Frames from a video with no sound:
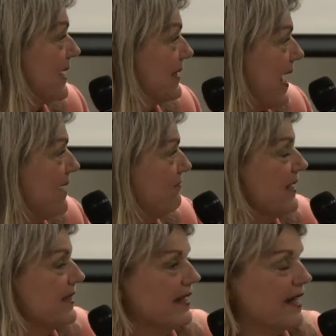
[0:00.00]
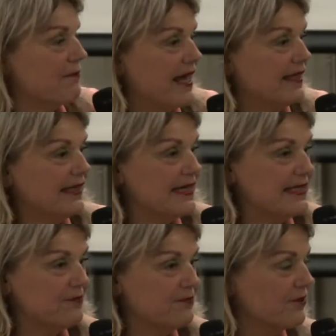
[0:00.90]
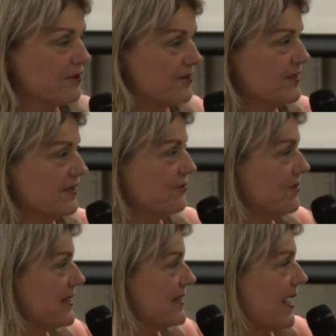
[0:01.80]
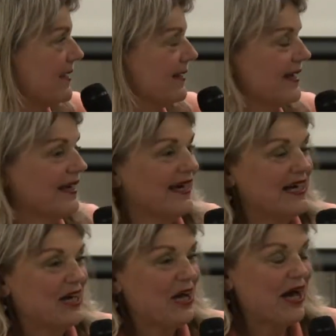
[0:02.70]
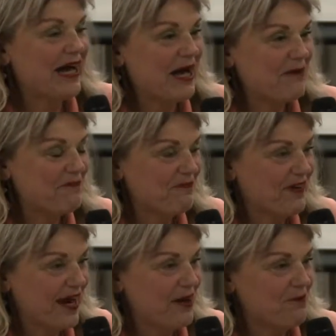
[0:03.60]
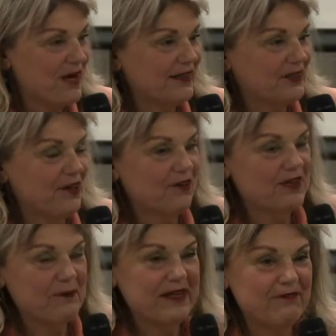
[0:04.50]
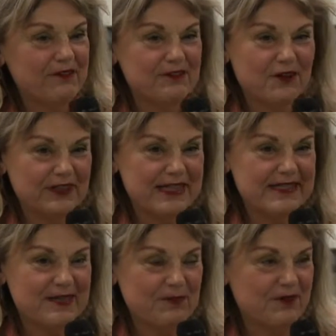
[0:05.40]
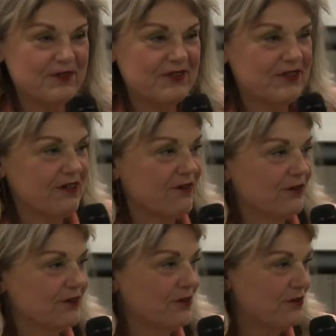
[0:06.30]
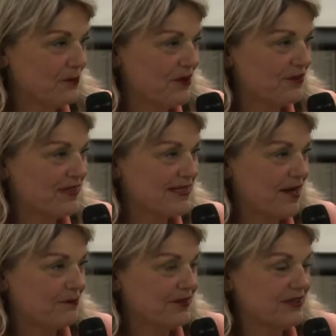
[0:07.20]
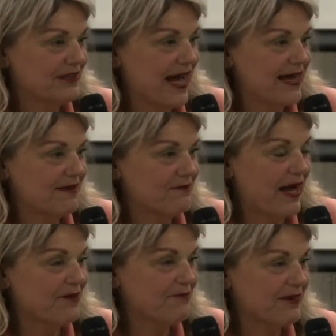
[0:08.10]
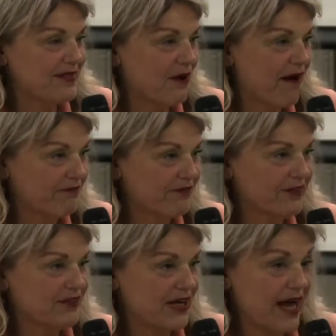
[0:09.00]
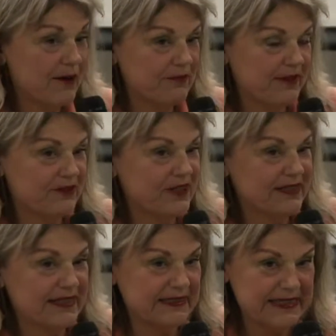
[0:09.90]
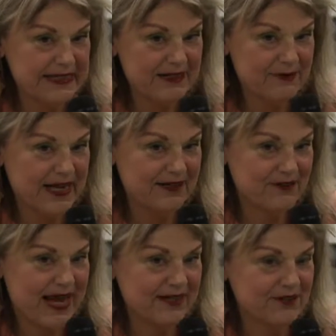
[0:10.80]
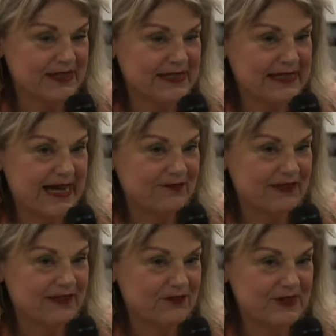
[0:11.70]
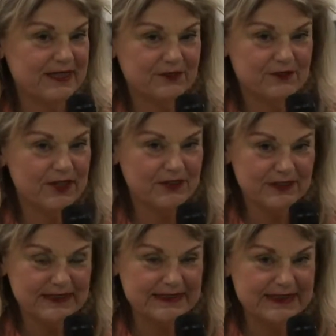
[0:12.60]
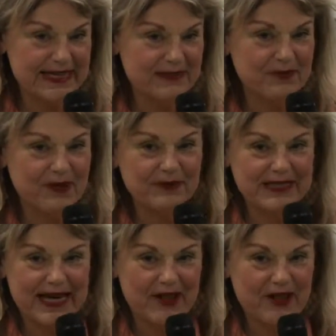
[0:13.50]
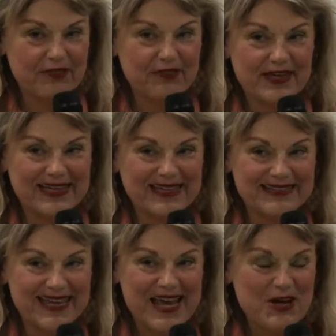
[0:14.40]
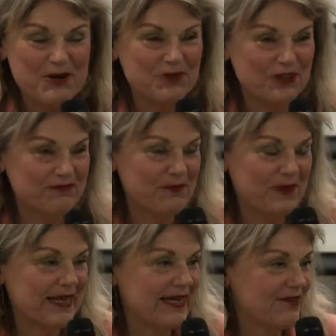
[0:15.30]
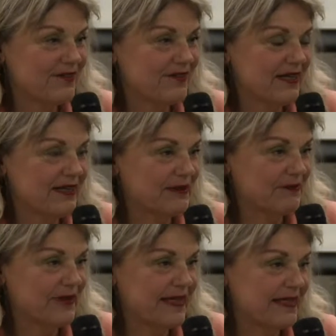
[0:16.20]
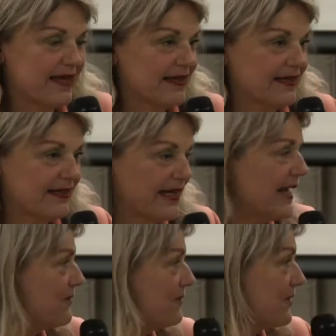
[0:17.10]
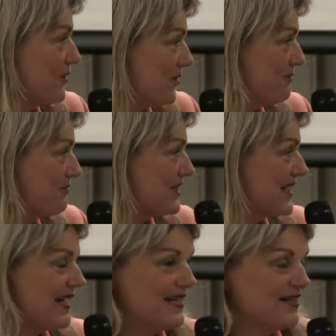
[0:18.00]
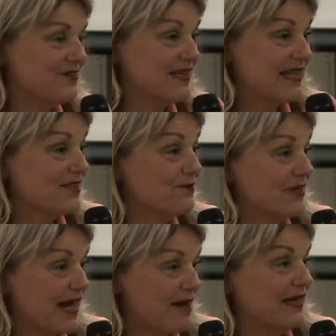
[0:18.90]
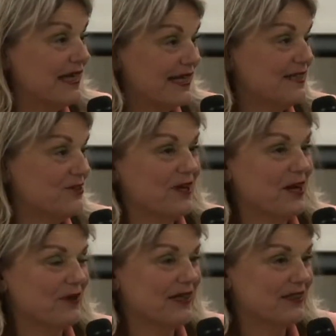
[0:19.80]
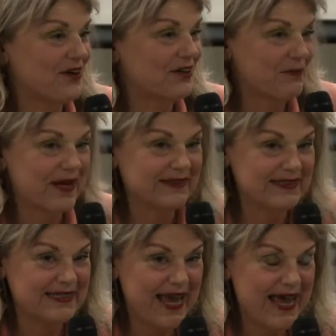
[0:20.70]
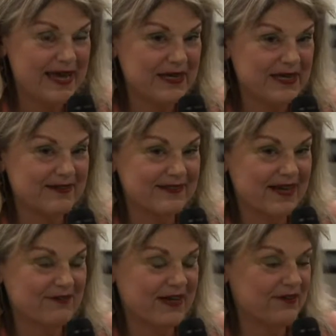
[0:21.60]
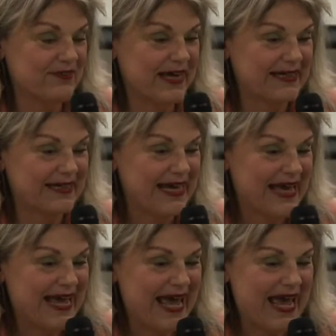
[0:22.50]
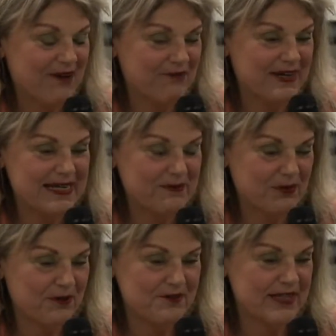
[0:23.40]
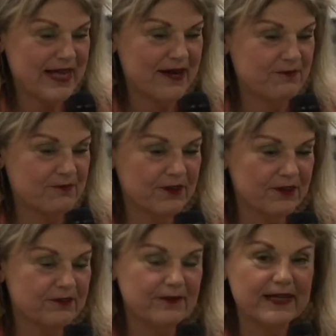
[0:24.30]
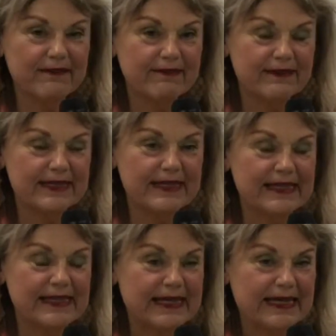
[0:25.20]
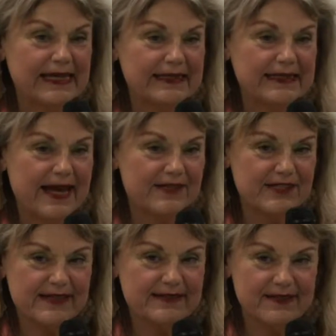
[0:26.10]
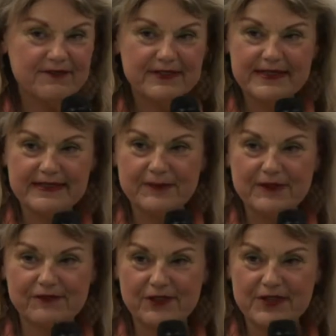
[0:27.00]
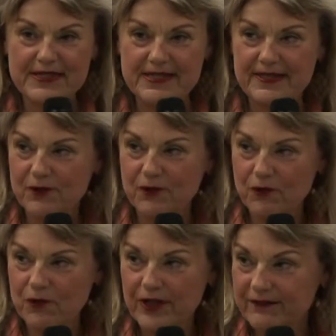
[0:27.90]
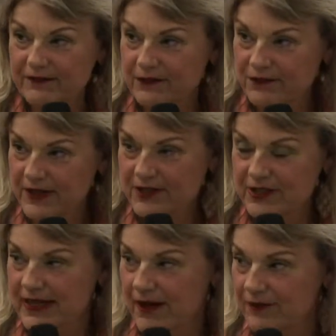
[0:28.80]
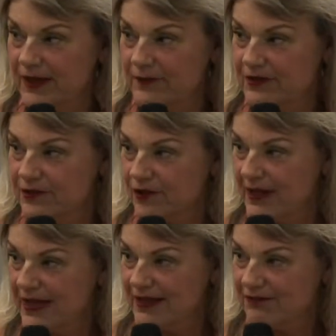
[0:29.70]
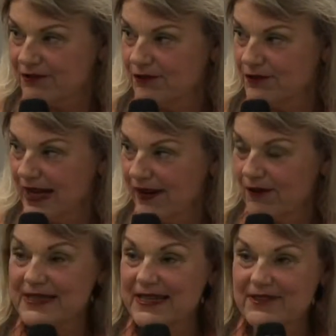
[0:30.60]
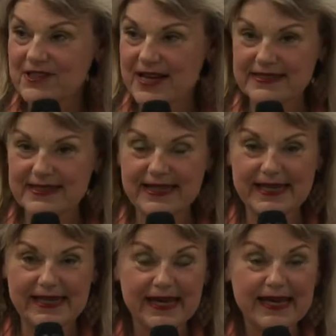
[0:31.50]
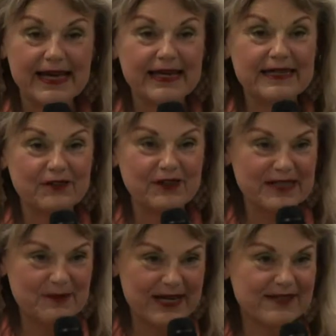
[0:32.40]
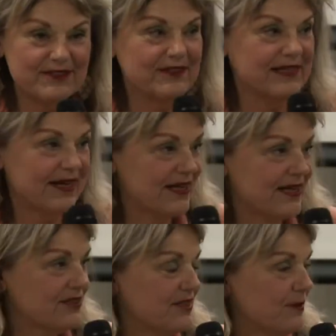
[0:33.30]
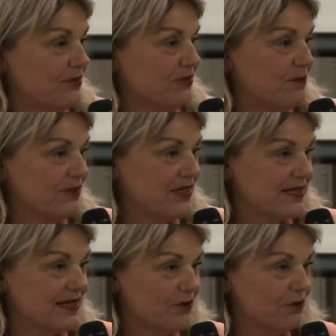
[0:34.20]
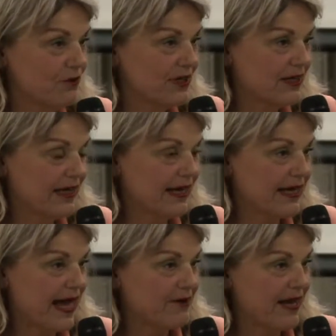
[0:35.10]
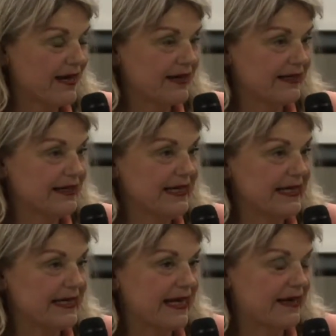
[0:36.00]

my life. And then I met Lindsay Berkson, who is a very well known. How many of you know Lindsay Berkson? She wrote The Hormone Deception. I was offered a job with her at the clinic when I graduated. I have a degree in nutrition and in public health, and worked for many years at the clinic with her for 10 years, and that's what got me into what I'm going to talk about today, because I found that every person I worked with, the digestive system, of course, is the core of nutrition. Are we absorbing the food? How are we digesting it? Elimination, digestion, absorption is the core. And I had a clinic,